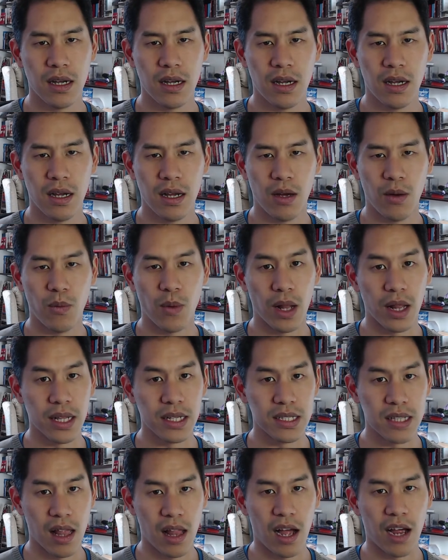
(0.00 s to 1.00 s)
well, his
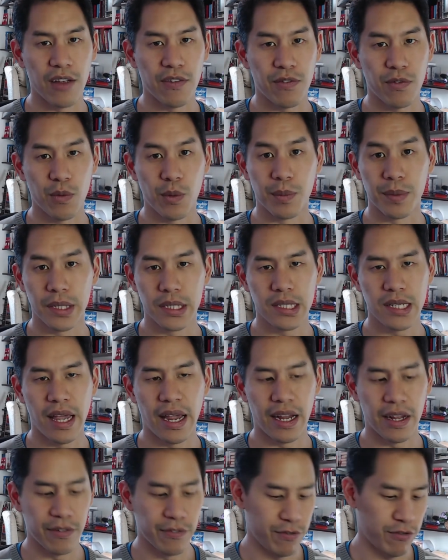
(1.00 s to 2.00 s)
life will be
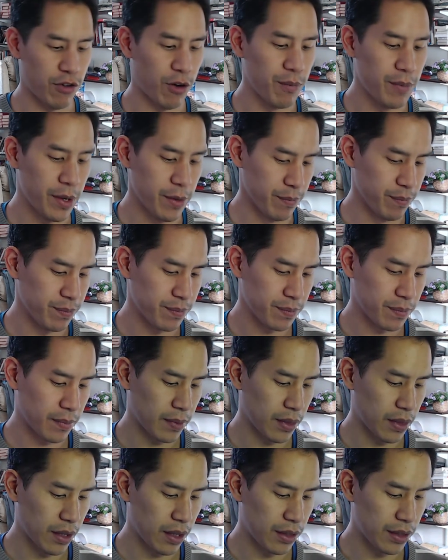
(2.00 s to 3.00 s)
taken from him.
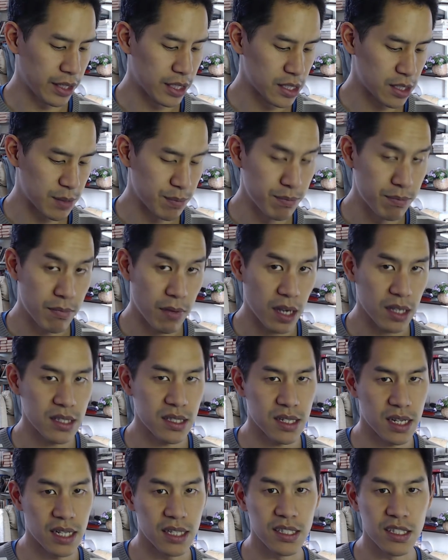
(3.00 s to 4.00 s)
These must
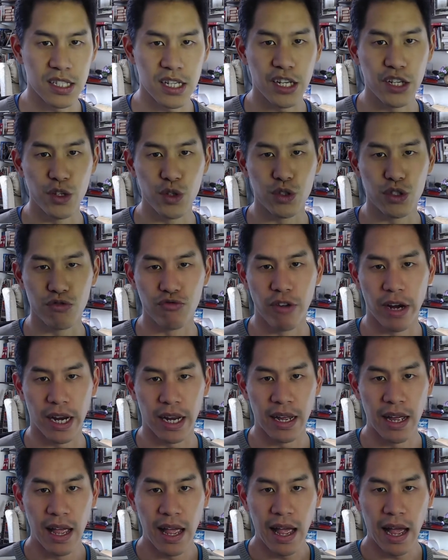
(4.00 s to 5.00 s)
continue to ring.
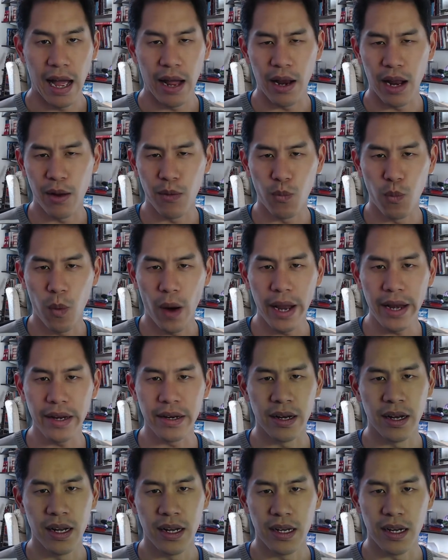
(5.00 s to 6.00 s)
And when,
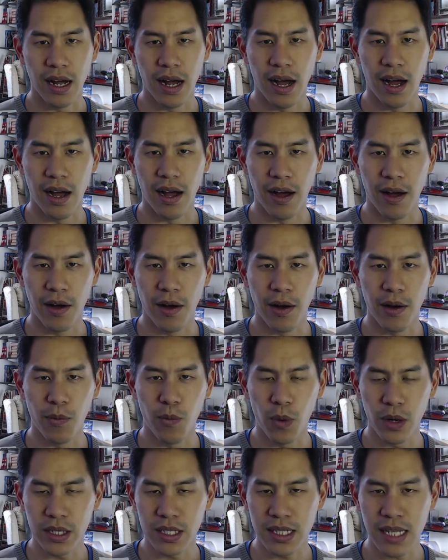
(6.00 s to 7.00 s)
what
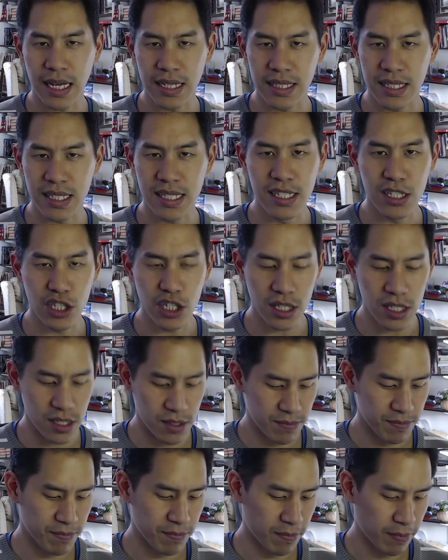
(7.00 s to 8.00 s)
does that teach us?
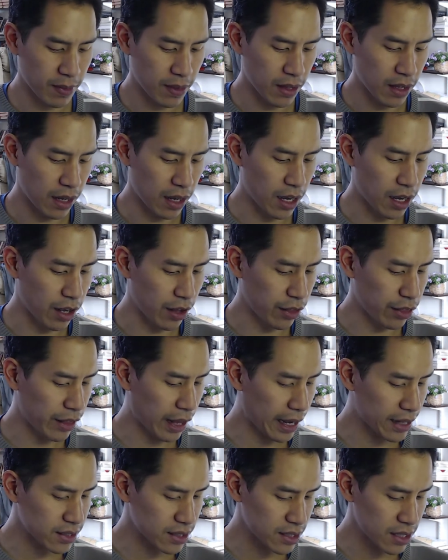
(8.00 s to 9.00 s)

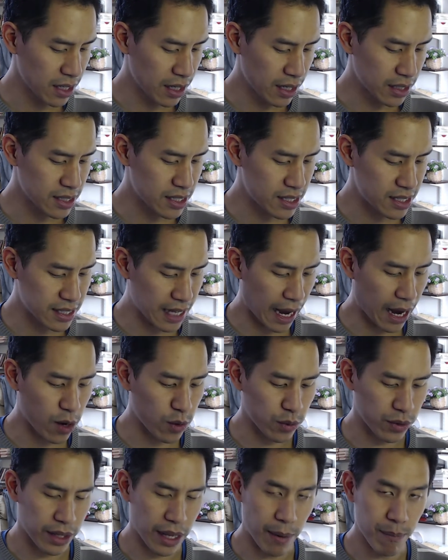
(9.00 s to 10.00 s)
That sound,
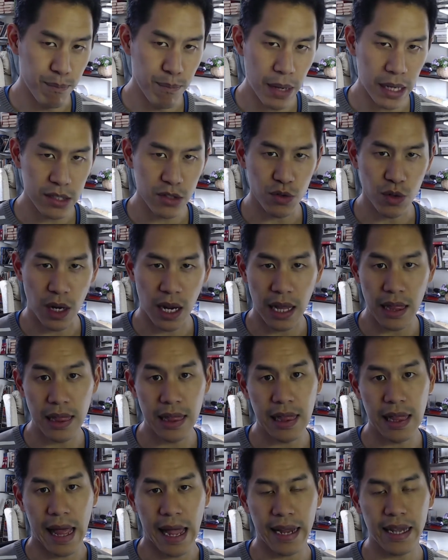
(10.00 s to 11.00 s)
that metal
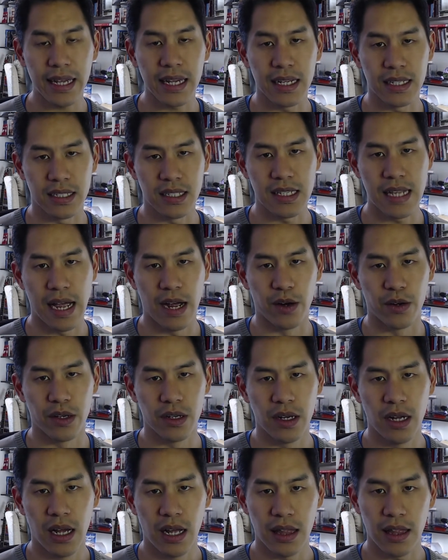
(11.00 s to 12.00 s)
clanging sound,
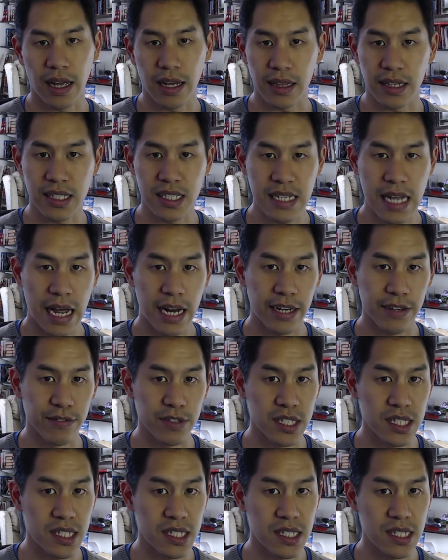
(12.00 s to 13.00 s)
like the sound of a
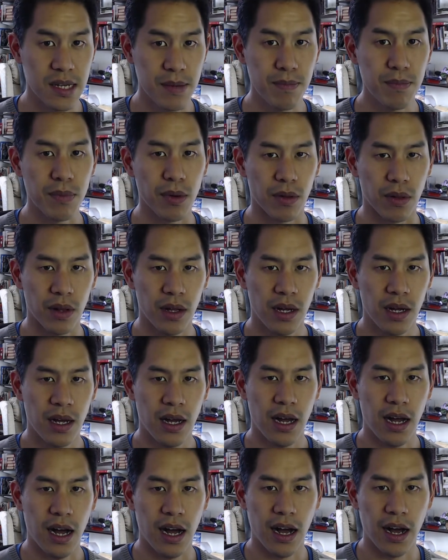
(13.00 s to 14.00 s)
cymbal,
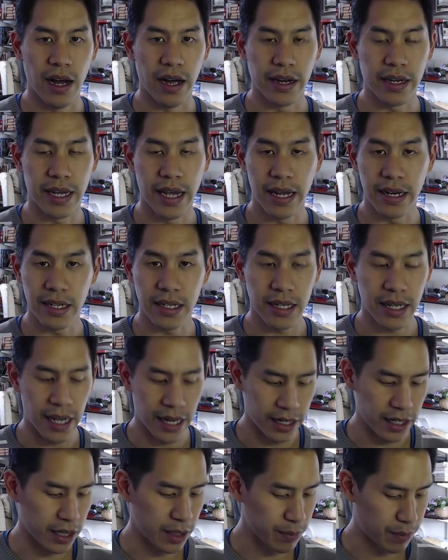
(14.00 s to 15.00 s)
again and again in
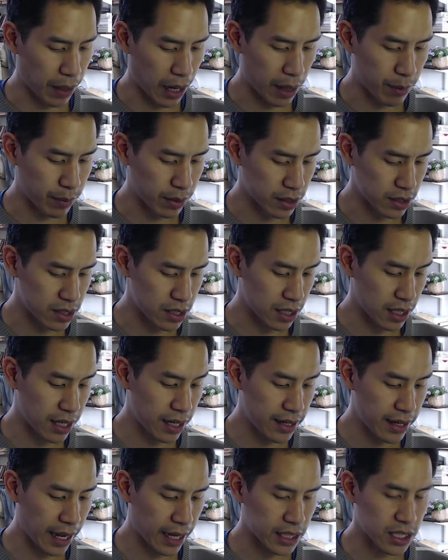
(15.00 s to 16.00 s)
the Bible, is
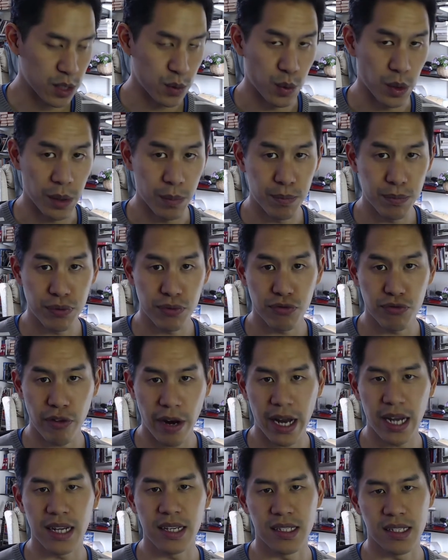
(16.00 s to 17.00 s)
connected with
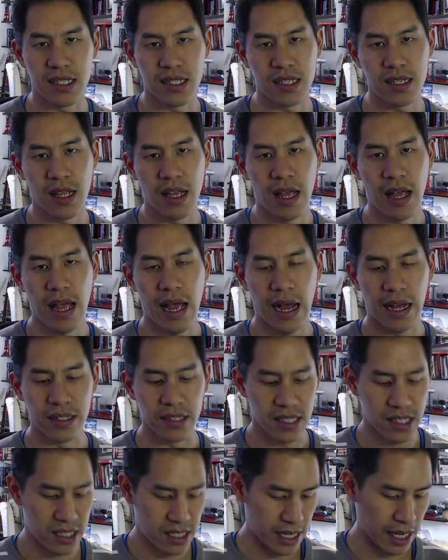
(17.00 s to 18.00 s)
praise and
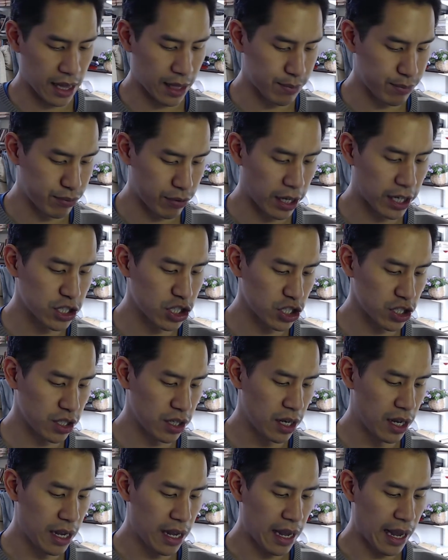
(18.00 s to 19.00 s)
celebration
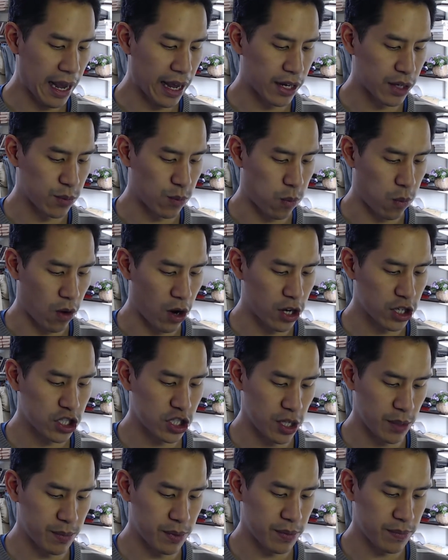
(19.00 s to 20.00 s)
and
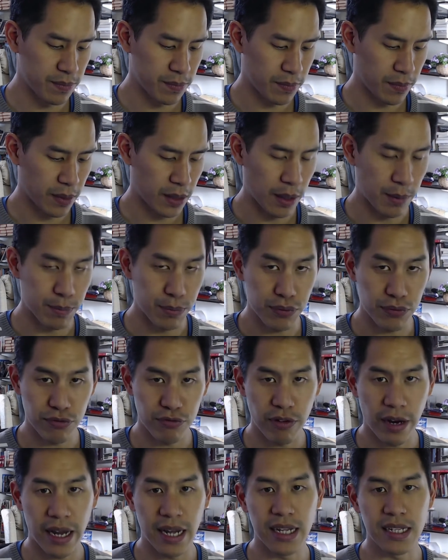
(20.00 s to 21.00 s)
worship.
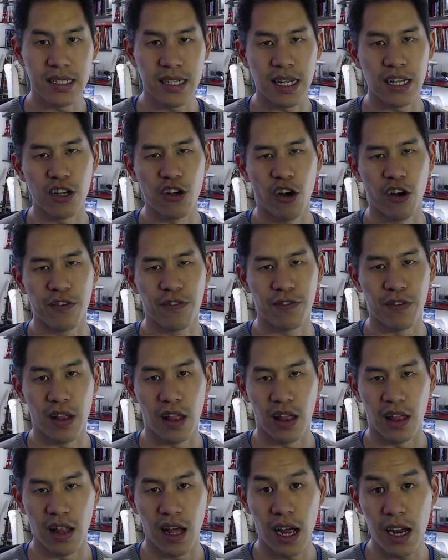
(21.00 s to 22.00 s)
Praising God for
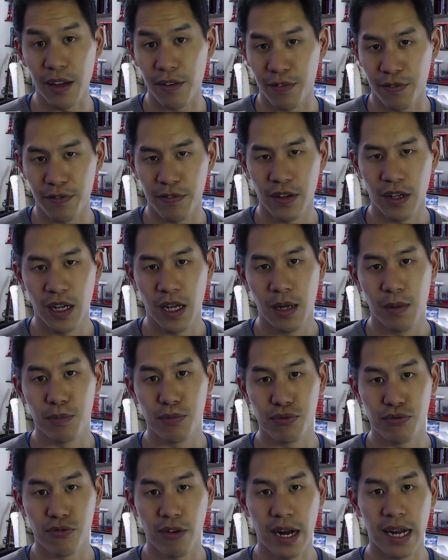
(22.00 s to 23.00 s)
life,
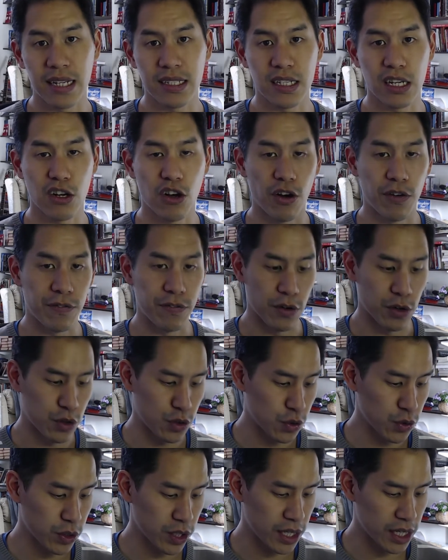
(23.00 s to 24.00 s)
praising God for who
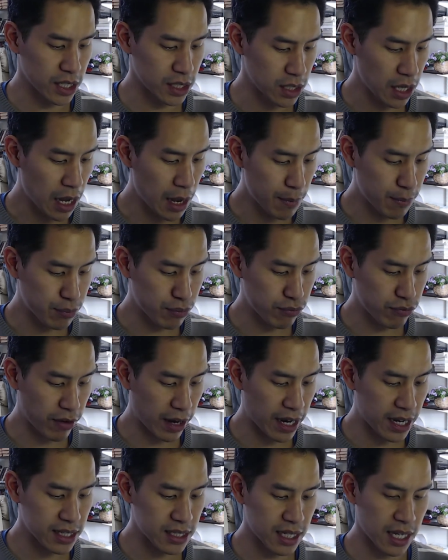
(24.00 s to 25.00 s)
he is,
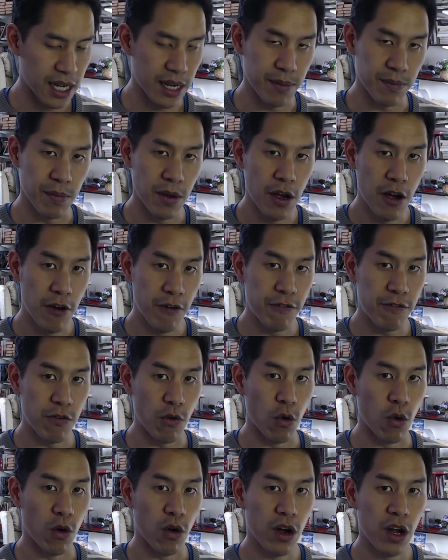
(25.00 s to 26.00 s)
praising him
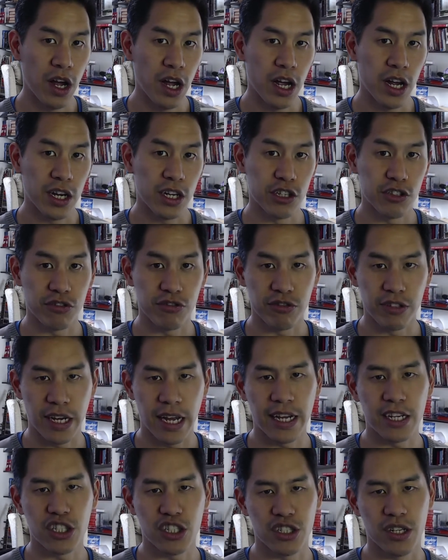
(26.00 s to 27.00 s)
for creation,